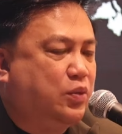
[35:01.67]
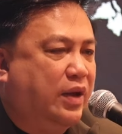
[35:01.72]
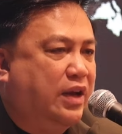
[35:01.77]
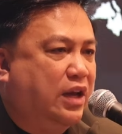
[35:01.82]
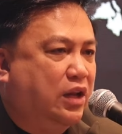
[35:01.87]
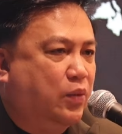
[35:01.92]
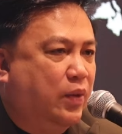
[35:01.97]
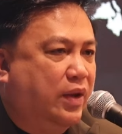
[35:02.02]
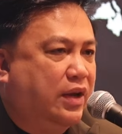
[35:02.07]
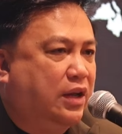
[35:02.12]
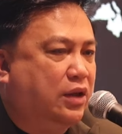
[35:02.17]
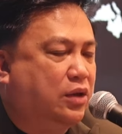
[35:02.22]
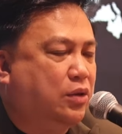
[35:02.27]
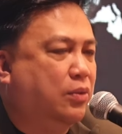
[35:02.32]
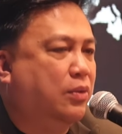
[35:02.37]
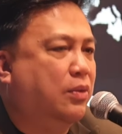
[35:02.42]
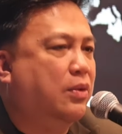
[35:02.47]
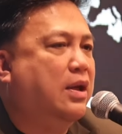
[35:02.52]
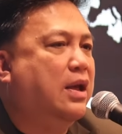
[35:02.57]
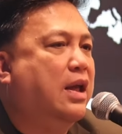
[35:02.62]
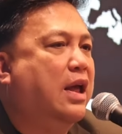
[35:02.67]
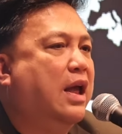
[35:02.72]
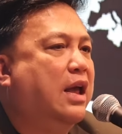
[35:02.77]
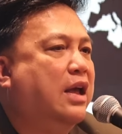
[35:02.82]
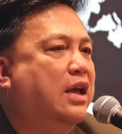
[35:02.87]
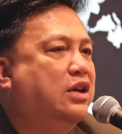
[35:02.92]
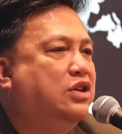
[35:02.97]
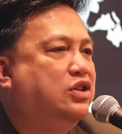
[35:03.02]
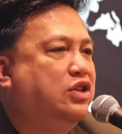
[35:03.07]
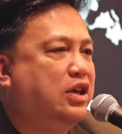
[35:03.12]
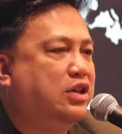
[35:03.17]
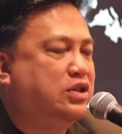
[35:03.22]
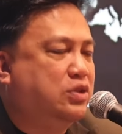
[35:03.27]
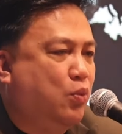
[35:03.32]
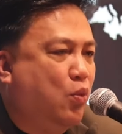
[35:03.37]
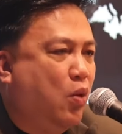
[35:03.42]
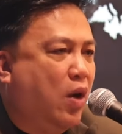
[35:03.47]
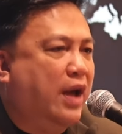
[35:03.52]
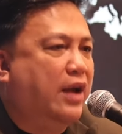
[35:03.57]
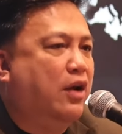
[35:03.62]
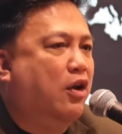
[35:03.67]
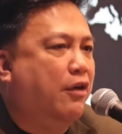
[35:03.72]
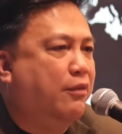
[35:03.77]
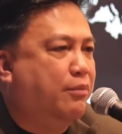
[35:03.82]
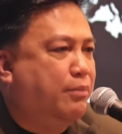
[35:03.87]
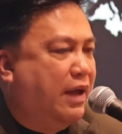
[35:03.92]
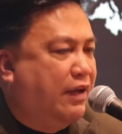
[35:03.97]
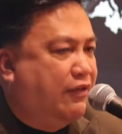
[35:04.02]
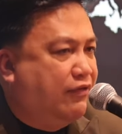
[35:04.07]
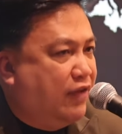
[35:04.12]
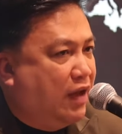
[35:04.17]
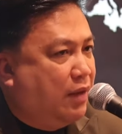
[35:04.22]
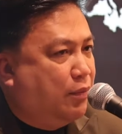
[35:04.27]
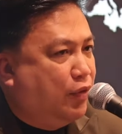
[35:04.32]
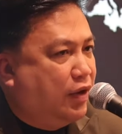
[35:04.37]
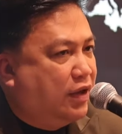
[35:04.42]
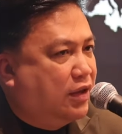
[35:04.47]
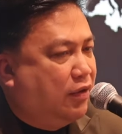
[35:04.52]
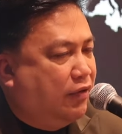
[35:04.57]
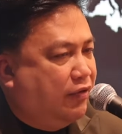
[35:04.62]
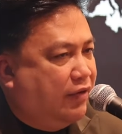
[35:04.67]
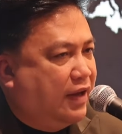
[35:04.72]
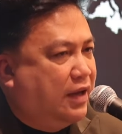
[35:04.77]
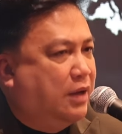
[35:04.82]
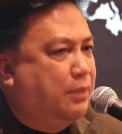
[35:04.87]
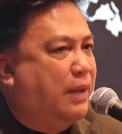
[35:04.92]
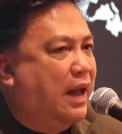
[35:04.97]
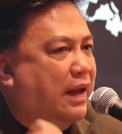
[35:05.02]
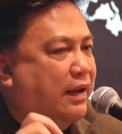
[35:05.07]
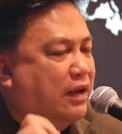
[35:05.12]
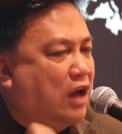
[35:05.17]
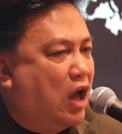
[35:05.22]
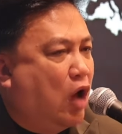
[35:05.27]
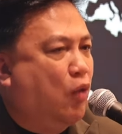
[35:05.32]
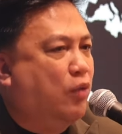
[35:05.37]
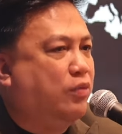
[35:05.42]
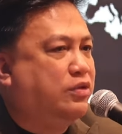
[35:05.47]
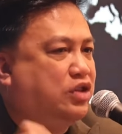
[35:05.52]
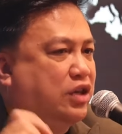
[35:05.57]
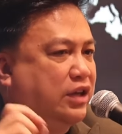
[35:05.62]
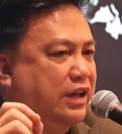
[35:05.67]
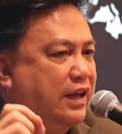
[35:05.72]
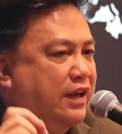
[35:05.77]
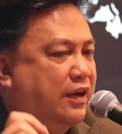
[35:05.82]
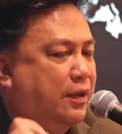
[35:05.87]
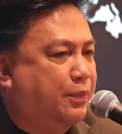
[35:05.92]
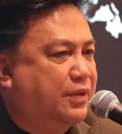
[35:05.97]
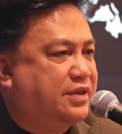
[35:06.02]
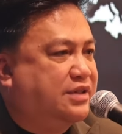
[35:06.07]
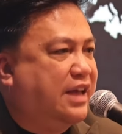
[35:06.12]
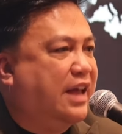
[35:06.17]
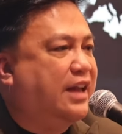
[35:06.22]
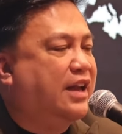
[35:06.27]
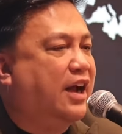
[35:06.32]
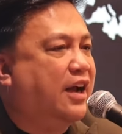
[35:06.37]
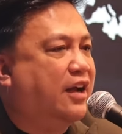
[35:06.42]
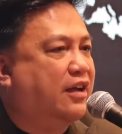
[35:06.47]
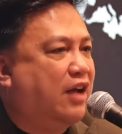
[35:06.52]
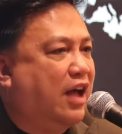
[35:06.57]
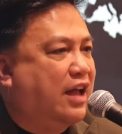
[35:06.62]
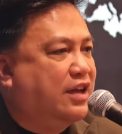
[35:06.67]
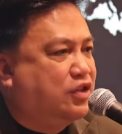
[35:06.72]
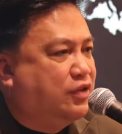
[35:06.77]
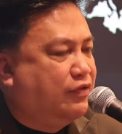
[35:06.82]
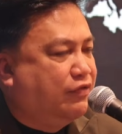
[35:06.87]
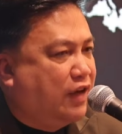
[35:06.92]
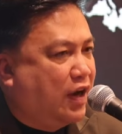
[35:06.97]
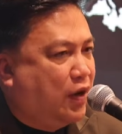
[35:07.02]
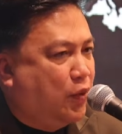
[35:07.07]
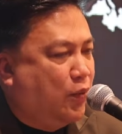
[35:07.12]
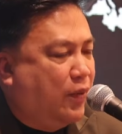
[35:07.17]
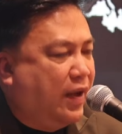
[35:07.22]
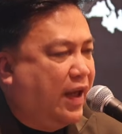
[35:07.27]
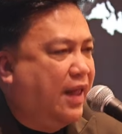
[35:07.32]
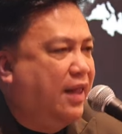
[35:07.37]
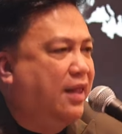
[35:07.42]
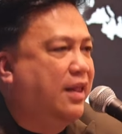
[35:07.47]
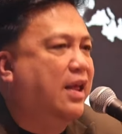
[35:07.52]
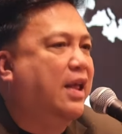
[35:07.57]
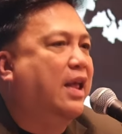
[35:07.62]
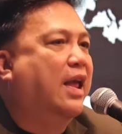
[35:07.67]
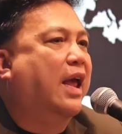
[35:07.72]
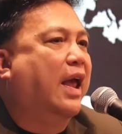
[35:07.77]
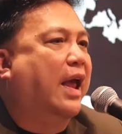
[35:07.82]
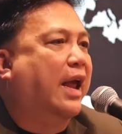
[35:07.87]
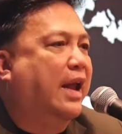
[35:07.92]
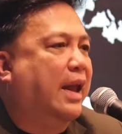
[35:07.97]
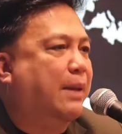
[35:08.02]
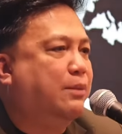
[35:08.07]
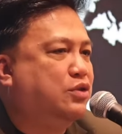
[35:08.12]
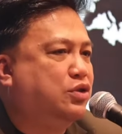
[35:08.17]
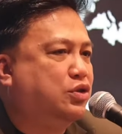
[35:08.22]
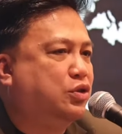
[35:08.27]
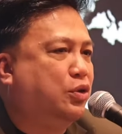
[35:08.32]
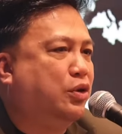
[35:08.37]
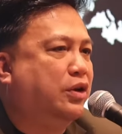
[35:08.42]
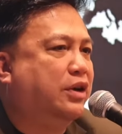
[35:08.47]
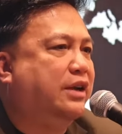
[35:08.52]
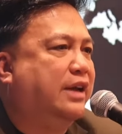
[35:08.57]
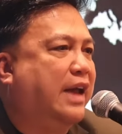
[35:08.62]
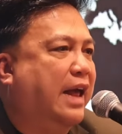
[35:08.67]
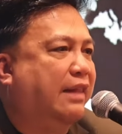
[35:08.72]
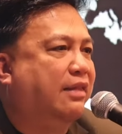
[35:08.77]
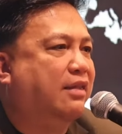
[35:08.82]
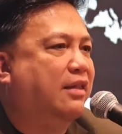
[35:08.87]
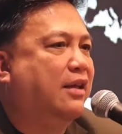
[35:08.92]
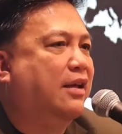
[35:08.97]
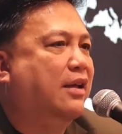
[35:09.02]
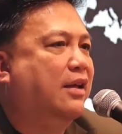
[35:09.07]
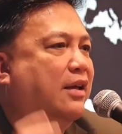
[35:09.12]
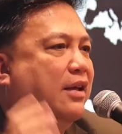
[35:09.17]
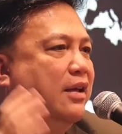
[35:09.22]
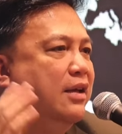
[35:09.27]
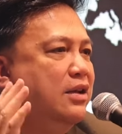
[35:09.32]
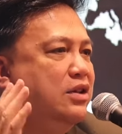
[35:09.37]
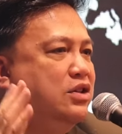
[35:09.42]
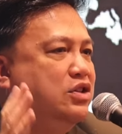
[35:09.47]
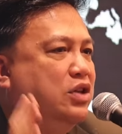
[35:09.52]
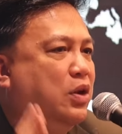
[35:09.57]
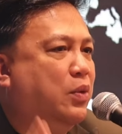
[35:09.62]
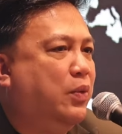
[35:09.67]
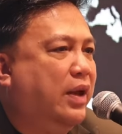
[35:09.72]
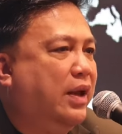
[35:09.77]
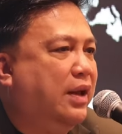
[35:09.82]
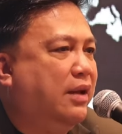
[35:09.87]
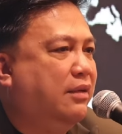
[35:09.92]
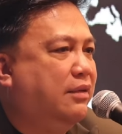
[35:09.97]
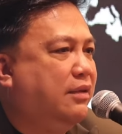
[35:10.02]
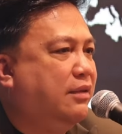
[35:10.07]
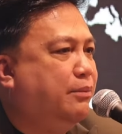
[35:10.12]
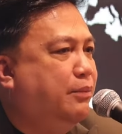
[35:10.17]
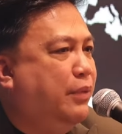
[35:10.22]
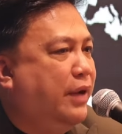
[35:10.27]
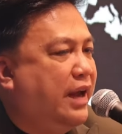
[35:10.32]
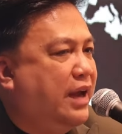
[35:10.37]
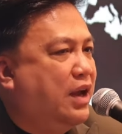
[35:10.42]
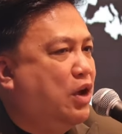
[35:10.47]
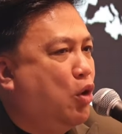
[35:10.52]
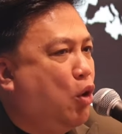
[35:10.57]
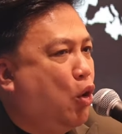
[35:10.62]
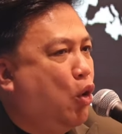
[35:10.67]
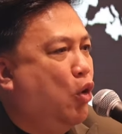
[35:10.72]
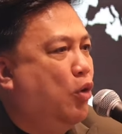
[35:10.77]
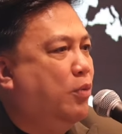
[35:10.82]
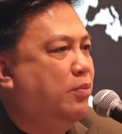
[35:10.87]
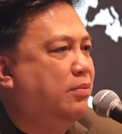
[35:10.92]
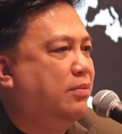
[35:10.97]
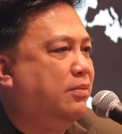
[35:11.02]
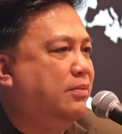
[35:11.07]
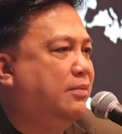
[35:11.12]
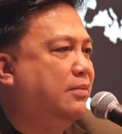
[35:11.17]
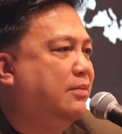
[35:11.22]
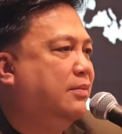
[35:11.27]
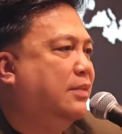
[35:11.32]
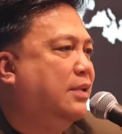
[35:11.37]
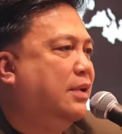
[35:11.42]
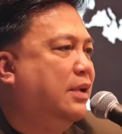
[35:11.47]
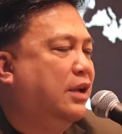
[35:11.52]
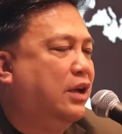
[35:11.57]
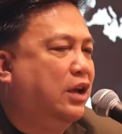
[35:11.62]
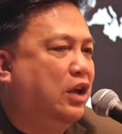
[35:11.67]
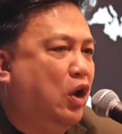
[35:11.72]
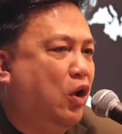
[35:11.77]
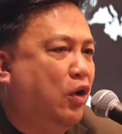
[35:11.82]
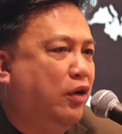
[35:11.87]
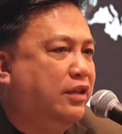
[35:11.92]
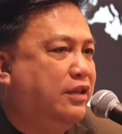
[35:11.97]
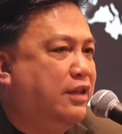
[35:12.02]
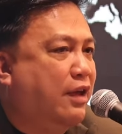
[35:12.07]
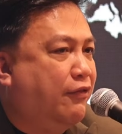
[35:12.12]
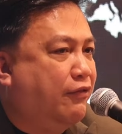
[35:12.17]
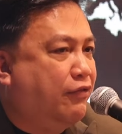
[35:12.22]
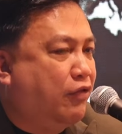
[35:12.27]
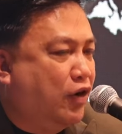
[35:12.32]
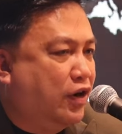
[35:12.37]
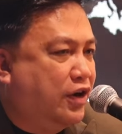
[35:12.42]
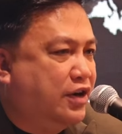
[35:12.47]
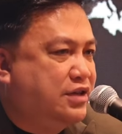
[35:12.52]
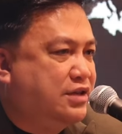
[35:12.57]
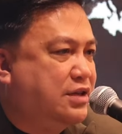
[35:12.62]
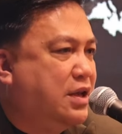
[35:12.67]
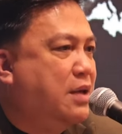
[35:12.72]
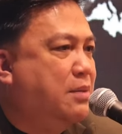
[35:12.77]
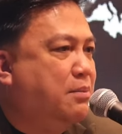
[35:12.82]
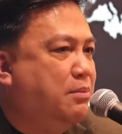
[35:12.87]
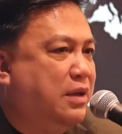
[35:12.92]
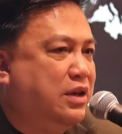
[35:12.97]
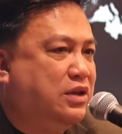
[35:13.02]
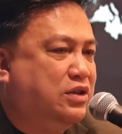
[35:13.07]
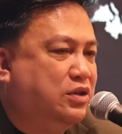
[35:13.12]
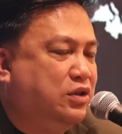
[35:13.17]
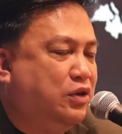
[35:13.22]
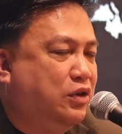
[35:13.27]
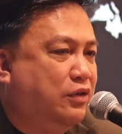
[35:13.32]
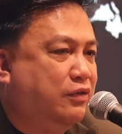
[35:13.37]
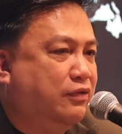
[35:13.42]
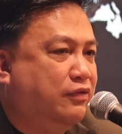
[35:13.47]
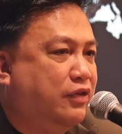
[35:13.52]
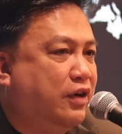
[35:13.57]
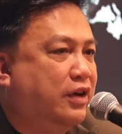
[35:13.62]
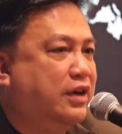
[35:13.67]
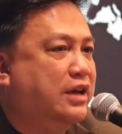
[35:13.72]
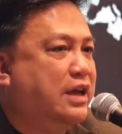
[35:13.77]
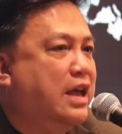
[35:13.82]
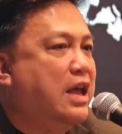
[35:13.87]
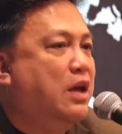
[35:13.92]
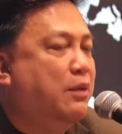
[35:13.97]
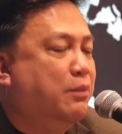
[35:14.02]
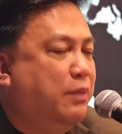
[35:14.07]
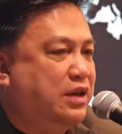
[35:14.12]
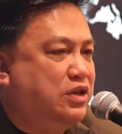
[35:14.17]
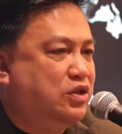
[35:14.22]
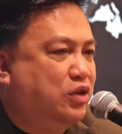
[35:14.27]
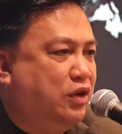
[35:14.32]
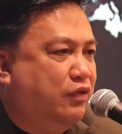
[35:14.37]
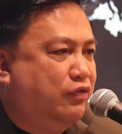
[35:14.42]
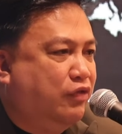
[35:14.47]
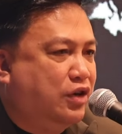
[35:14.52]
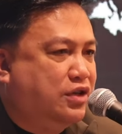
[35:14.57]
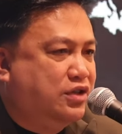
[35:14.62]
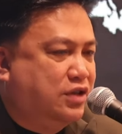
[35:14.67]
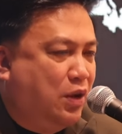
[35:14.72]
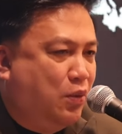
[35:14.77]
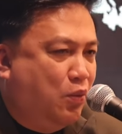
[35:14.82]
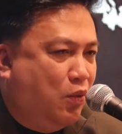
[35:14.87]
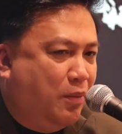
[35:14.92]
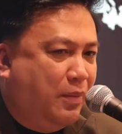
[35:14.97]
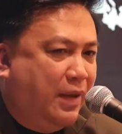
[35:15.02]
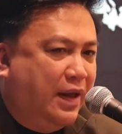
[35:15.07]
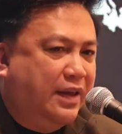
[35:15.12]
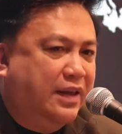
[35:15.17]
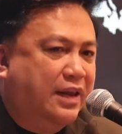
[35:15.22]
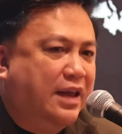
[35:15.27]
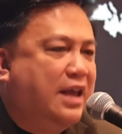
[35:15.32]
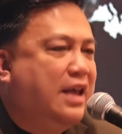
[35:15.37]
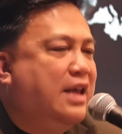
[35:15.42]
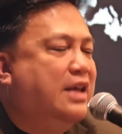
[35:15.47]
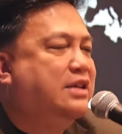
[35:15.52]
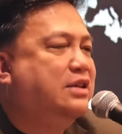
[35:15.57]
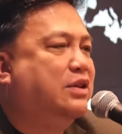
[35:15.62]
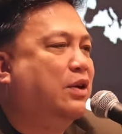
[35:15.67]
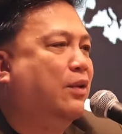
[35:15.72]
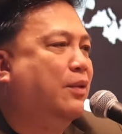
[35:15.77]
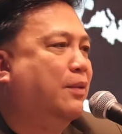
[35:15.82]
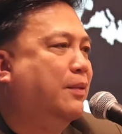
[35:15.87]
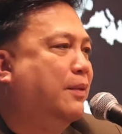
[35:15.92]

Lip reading: 2022, she is one of my favorite already. But I know she can represent her country very well, and I'm sure that she will bring home, you know, the first Miss Universal woman. So